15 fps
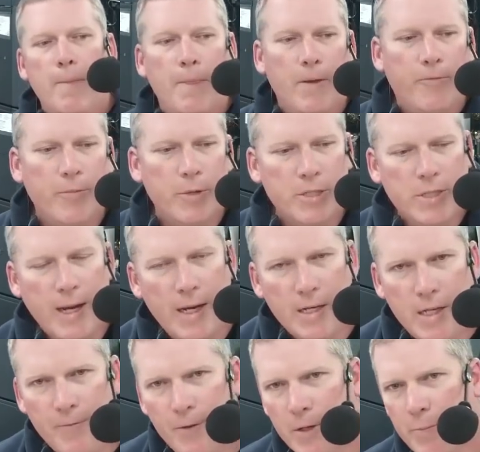from a
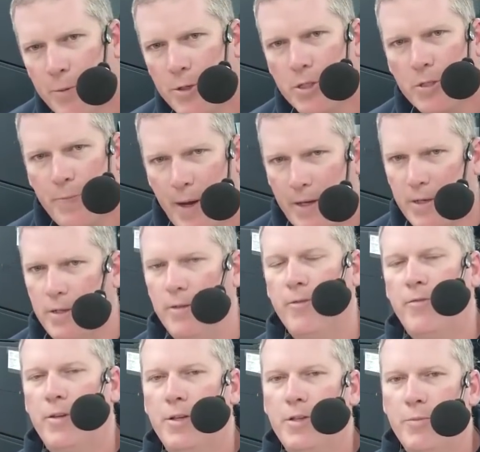scientific
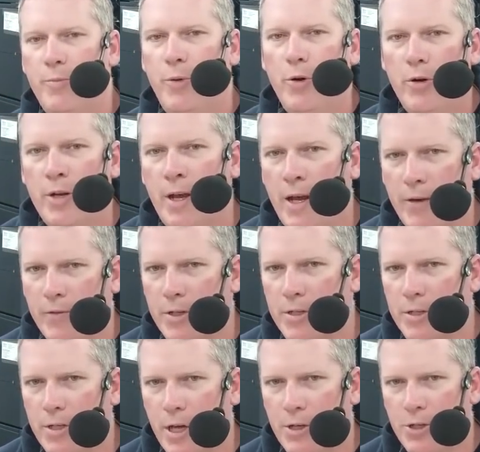perspective, it's important to have a
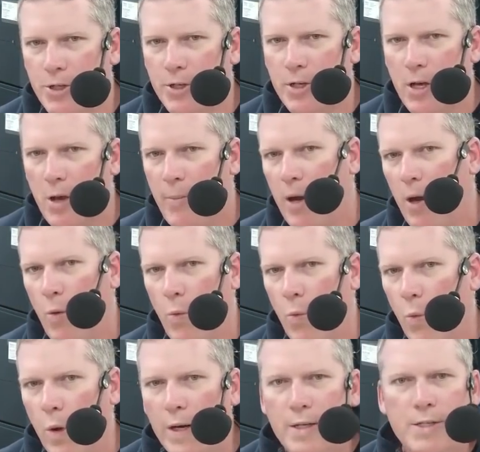discussion about
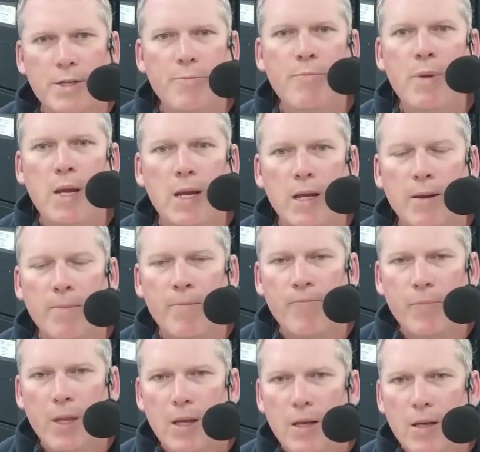what does it mean
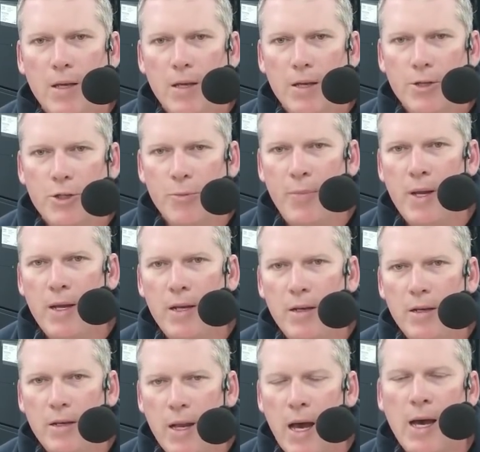to be
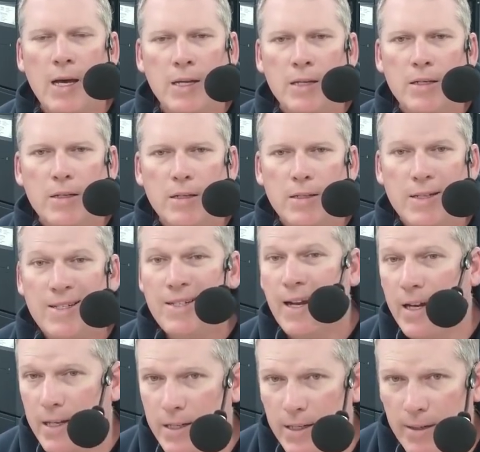
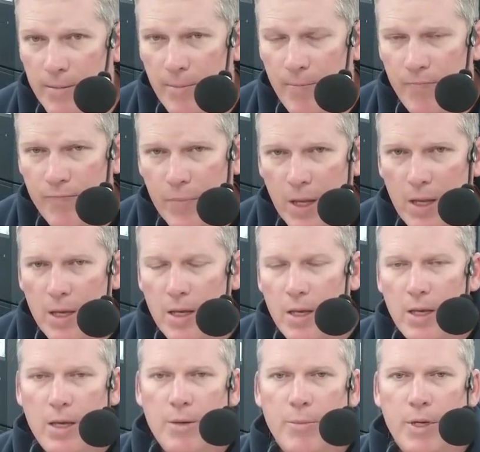non-detected.
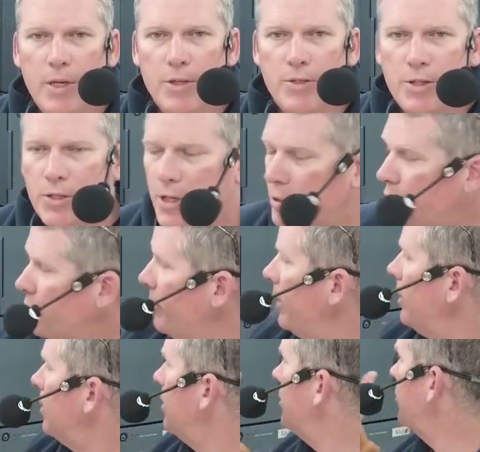Because this
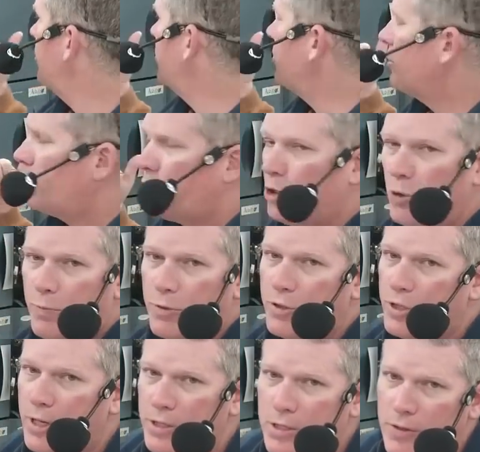instrument, this is a super
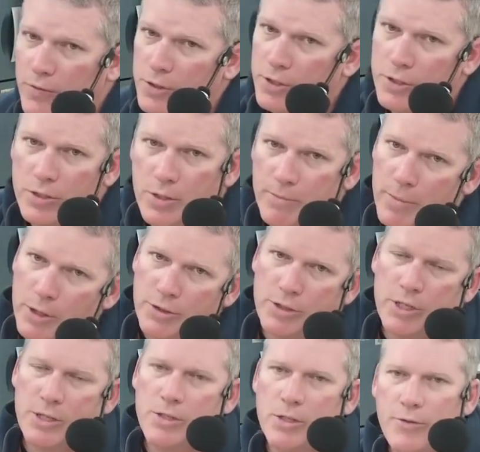sensitive, this is the most
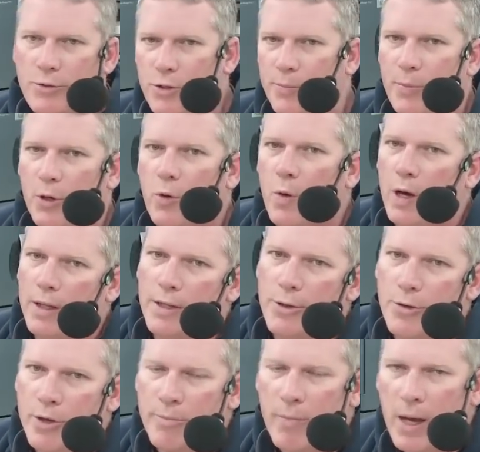sensitive triple quad that you
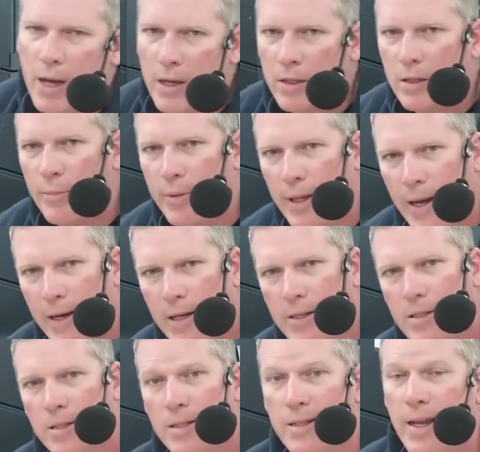can buy on the planet
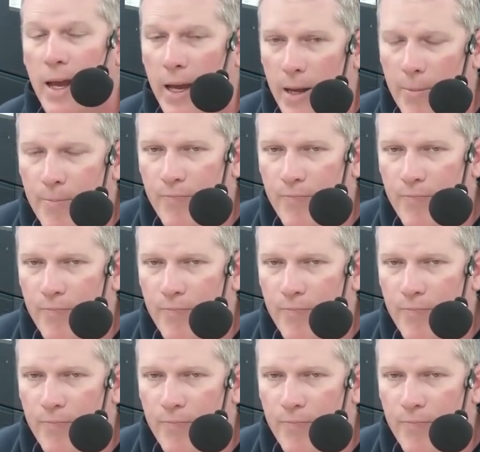today.